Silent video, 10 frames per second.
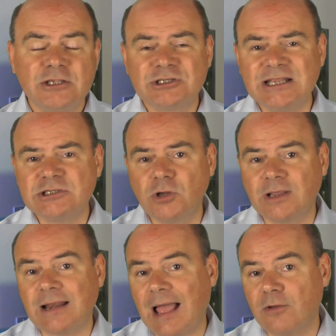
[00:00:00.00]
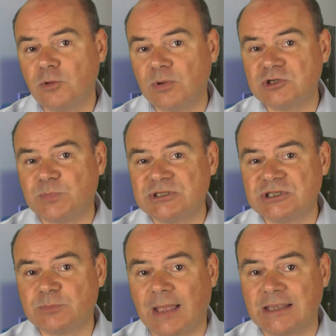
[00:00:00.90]
So let's look at how the British
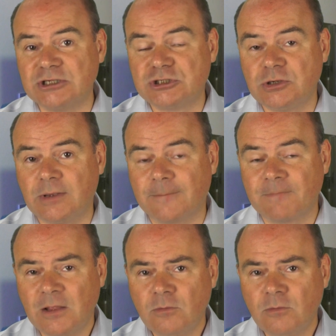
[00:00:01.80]
Business Bank is doing.